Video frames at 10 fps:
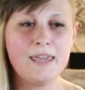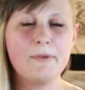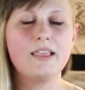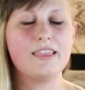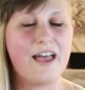
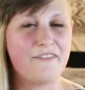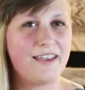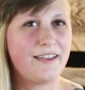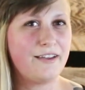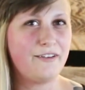a
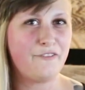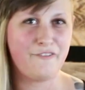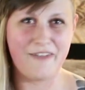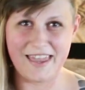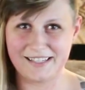loving
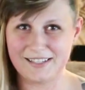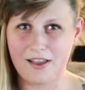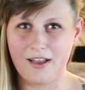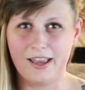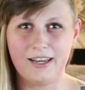face
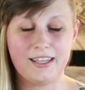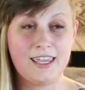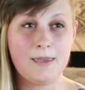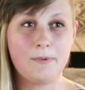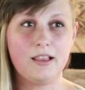on,
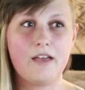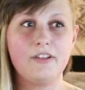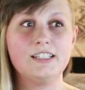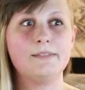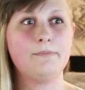keep a
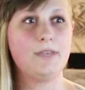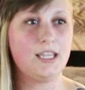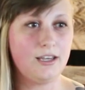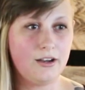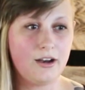loving
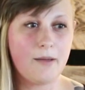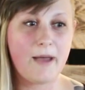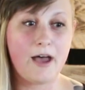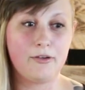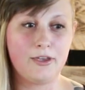demeanor
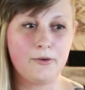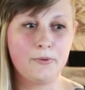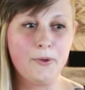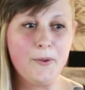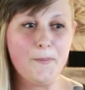about you,
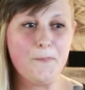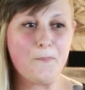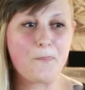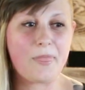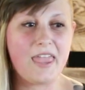
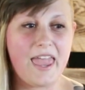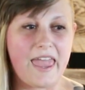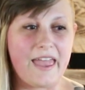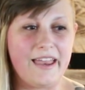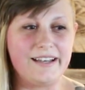
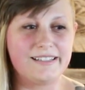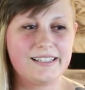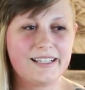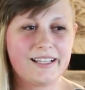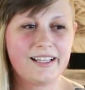and
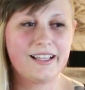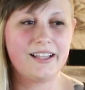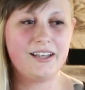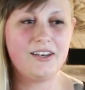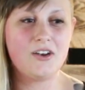
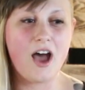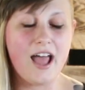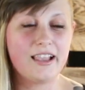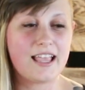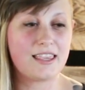
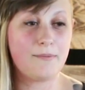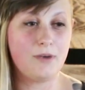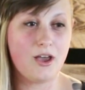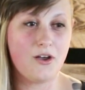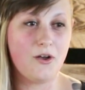not let
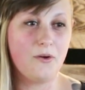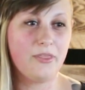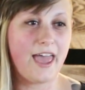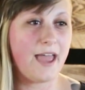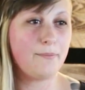them know
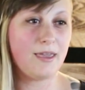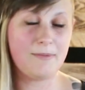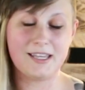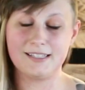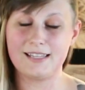that
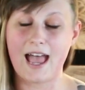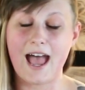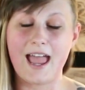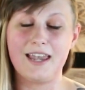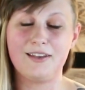maybe inside